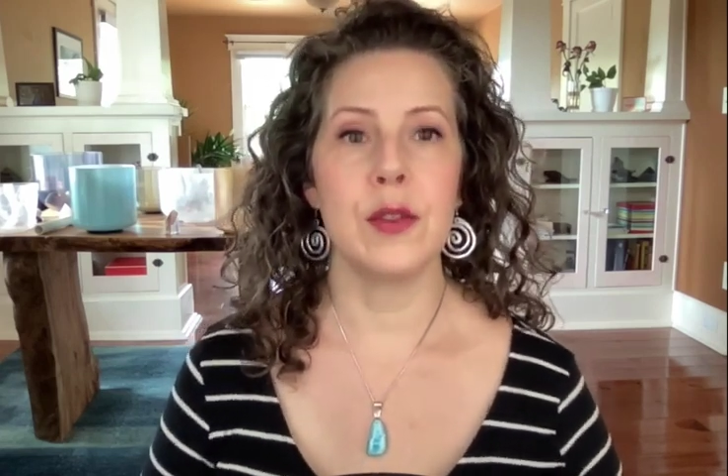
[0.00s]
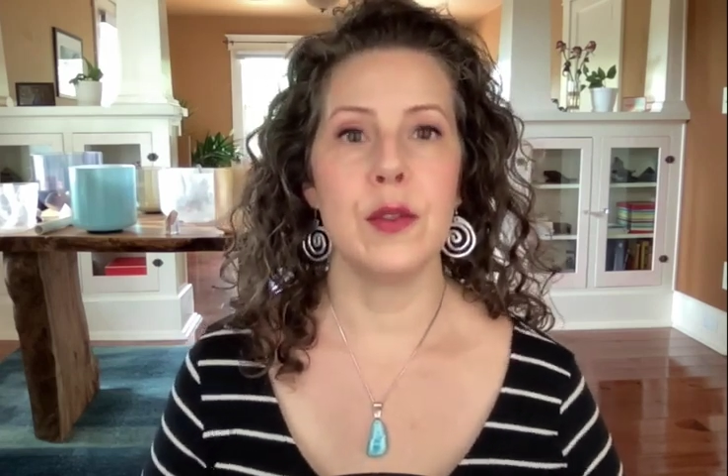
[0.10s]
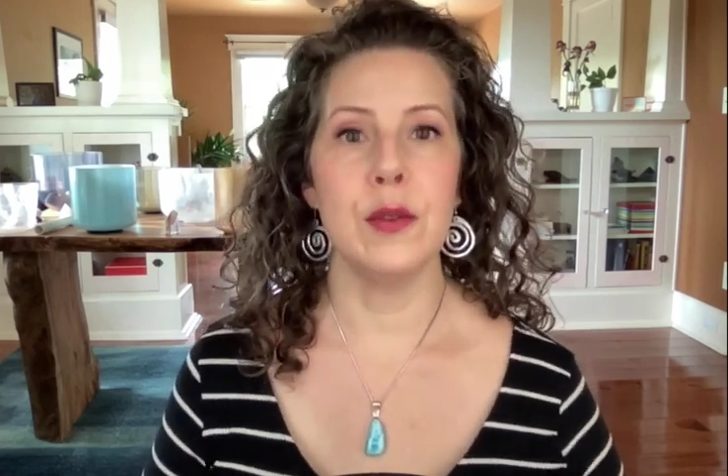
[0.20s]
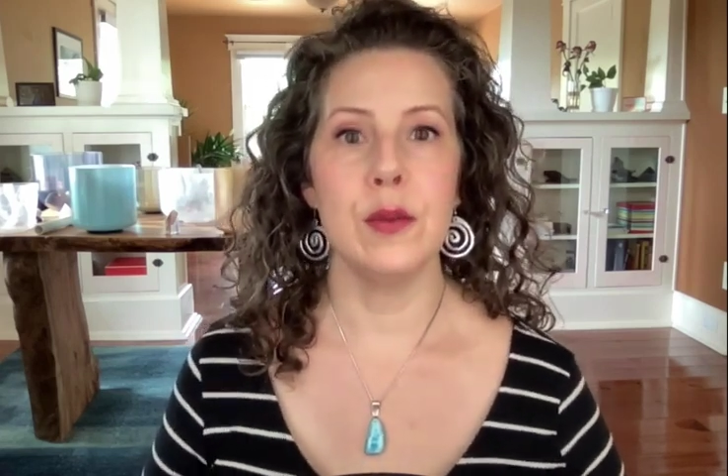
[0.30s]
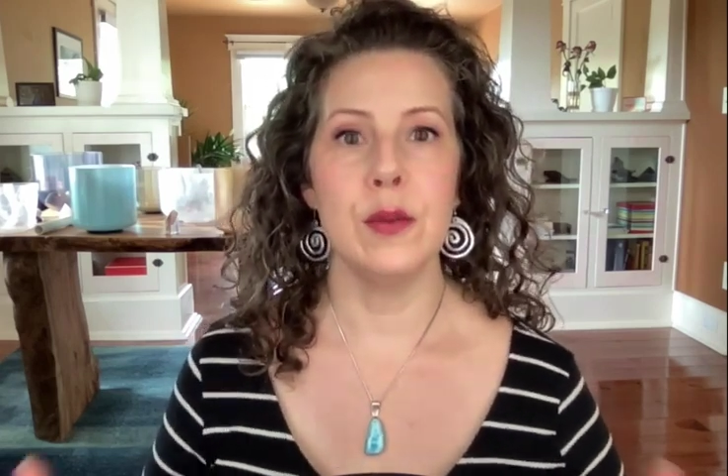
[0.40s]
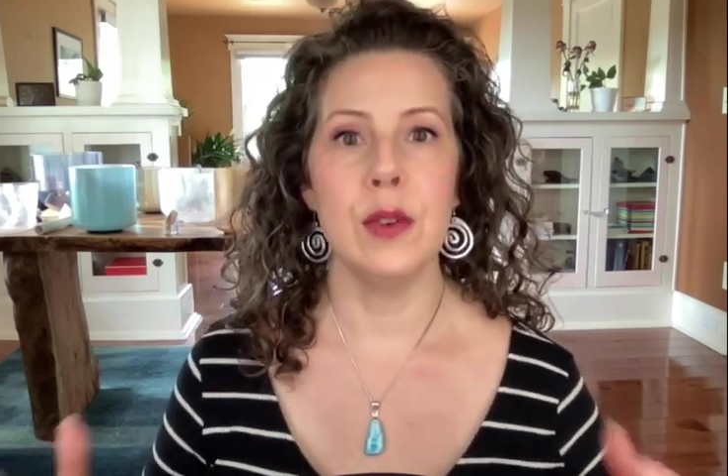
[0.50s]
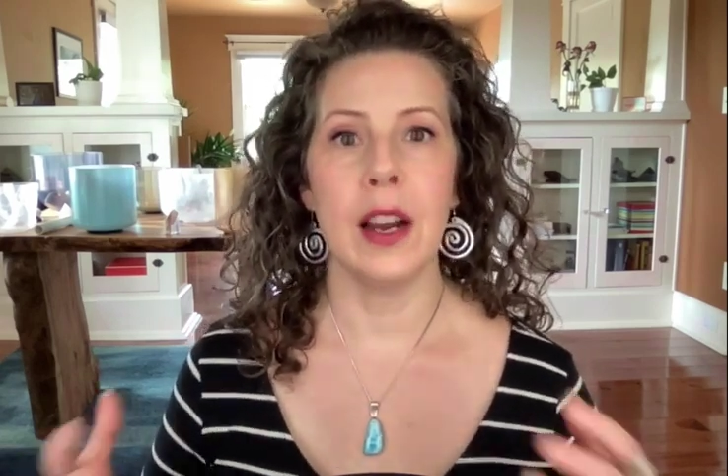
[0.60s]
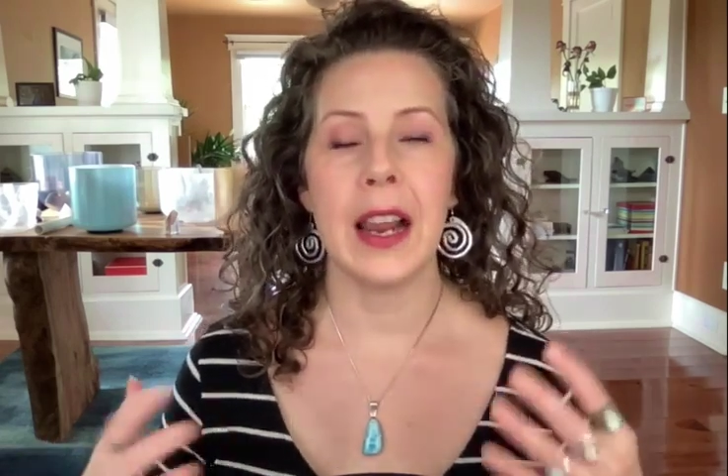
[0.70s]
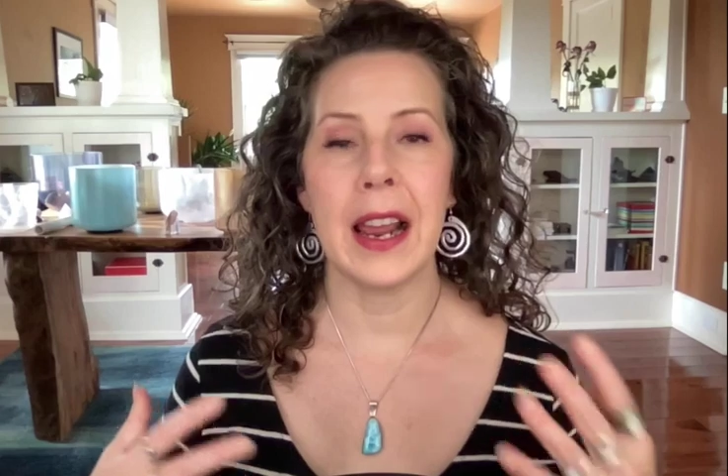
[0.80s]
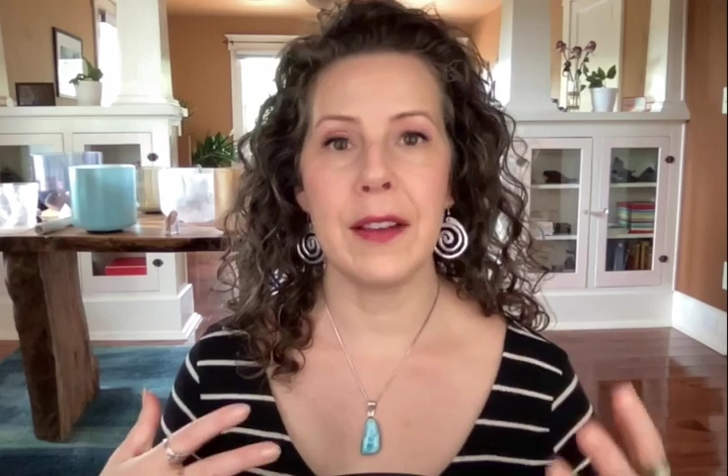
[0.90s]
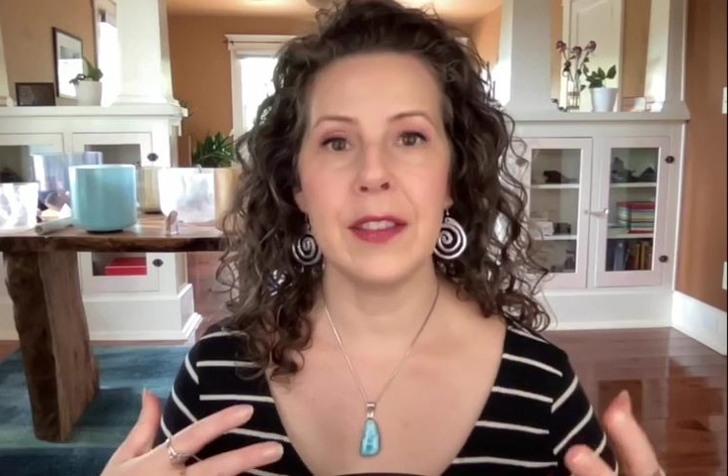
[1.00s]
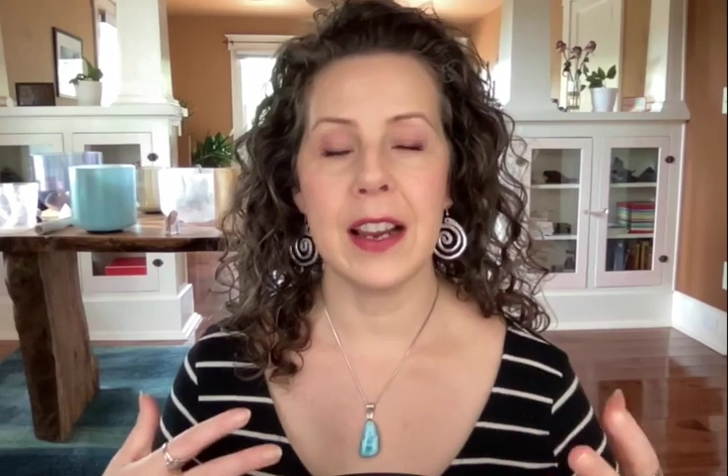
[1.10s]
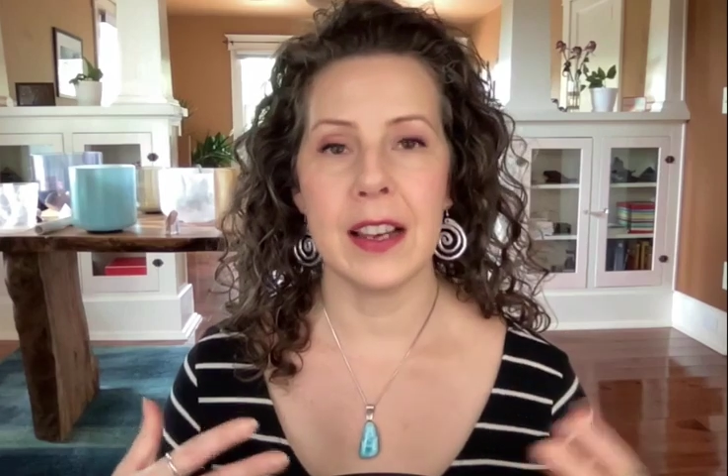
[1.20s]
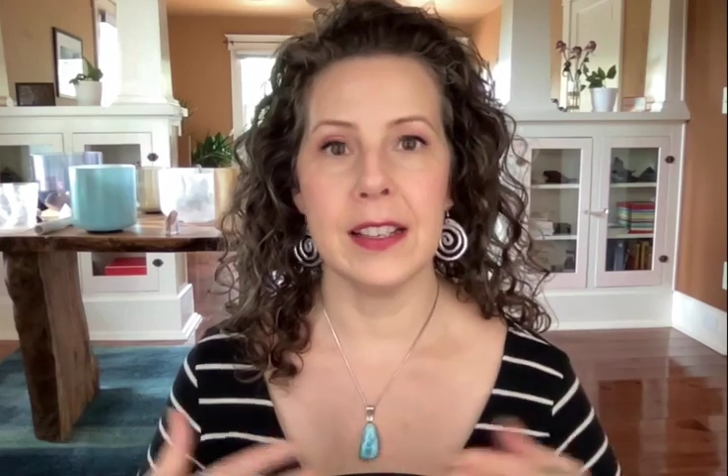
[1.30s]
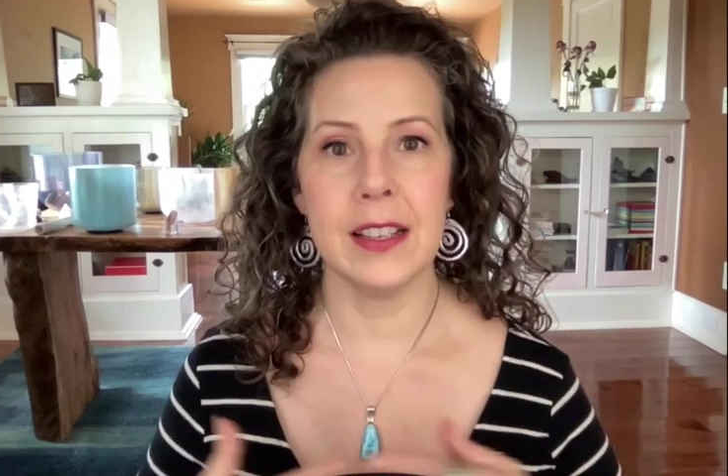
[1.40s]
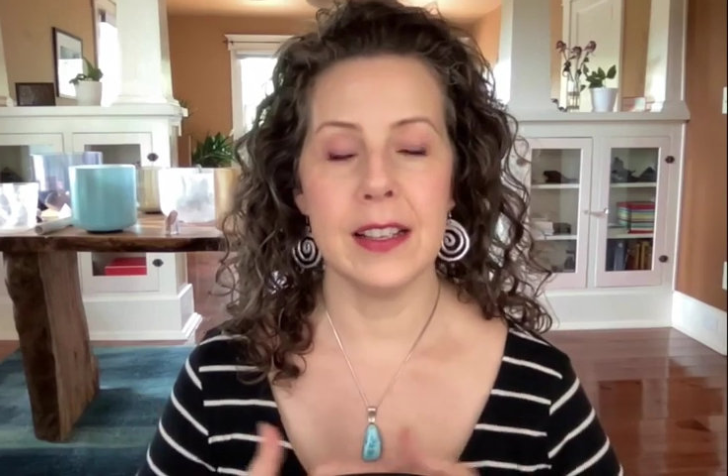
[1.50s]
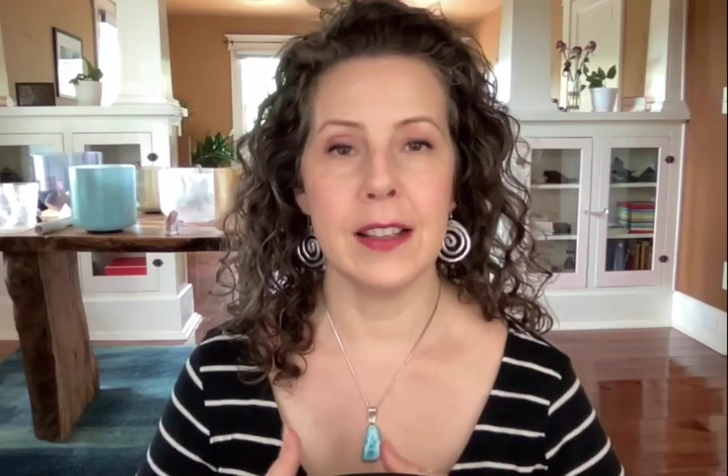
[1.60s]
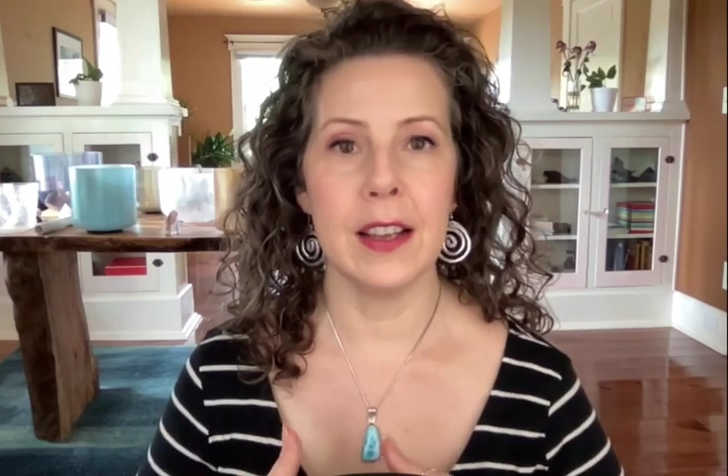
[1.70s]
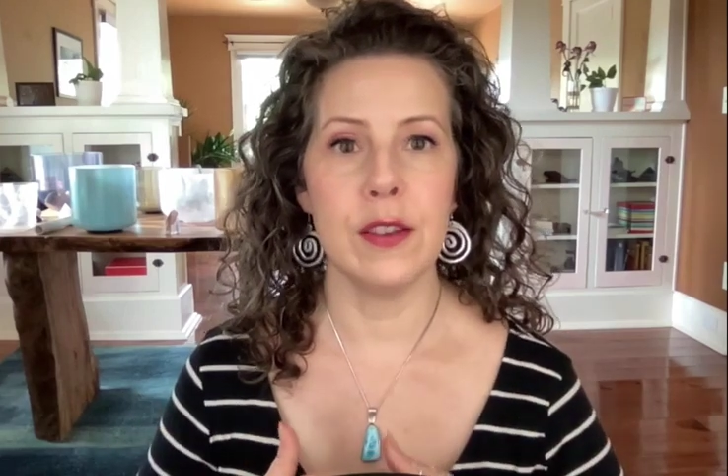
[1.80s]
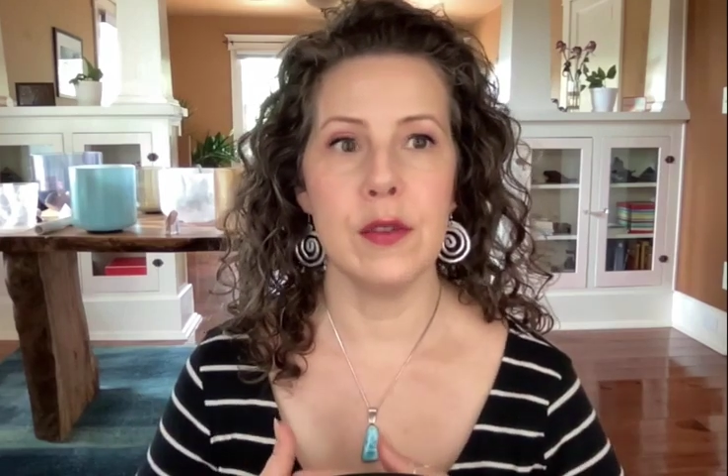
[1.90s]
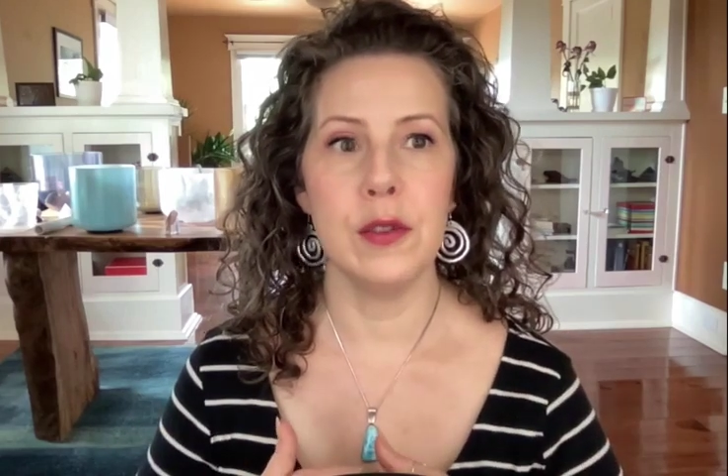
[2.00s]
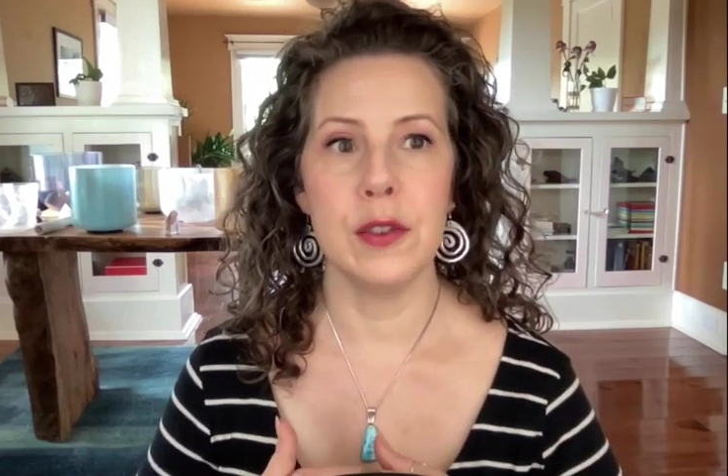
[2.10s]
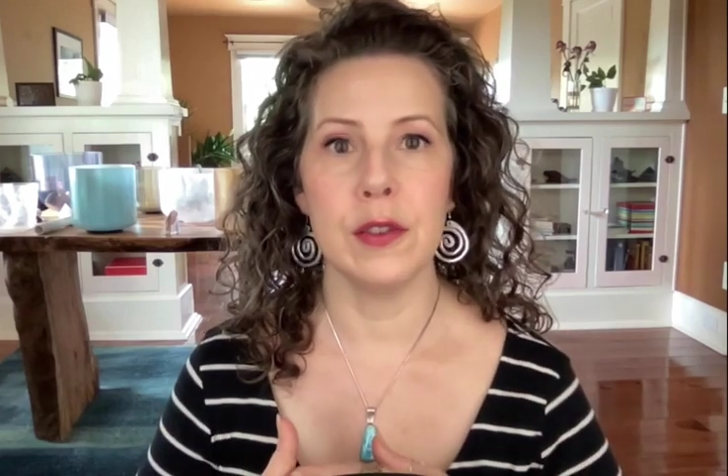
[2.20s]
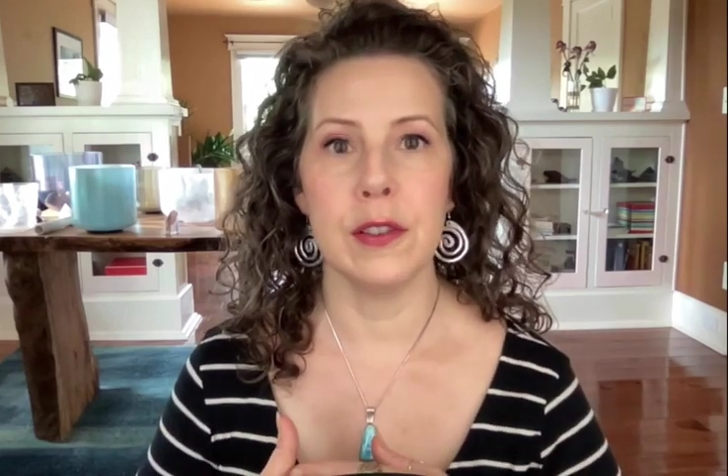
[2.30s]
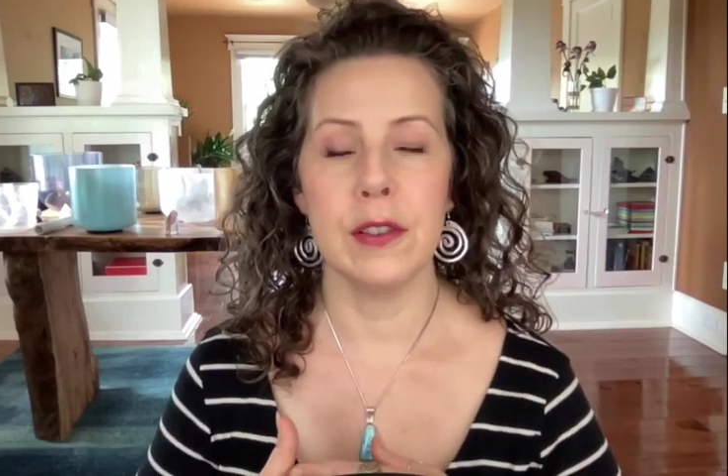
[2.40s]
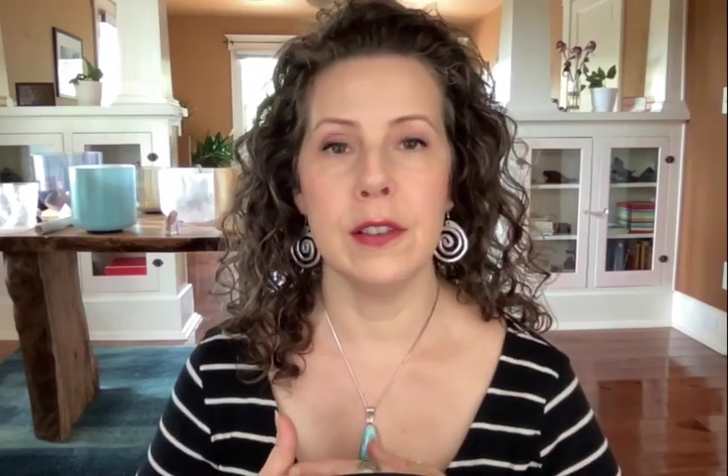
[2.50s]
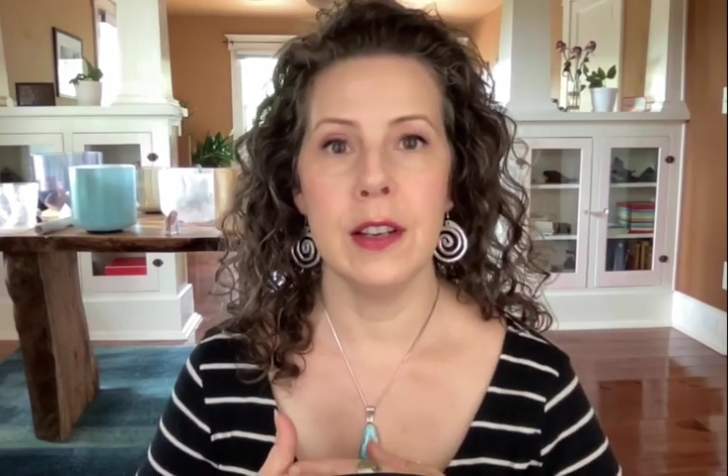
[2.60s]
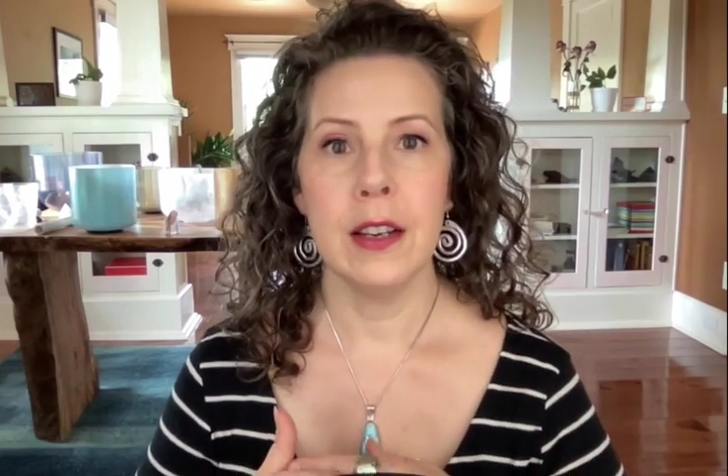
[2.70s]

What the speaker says: to have the idea that you should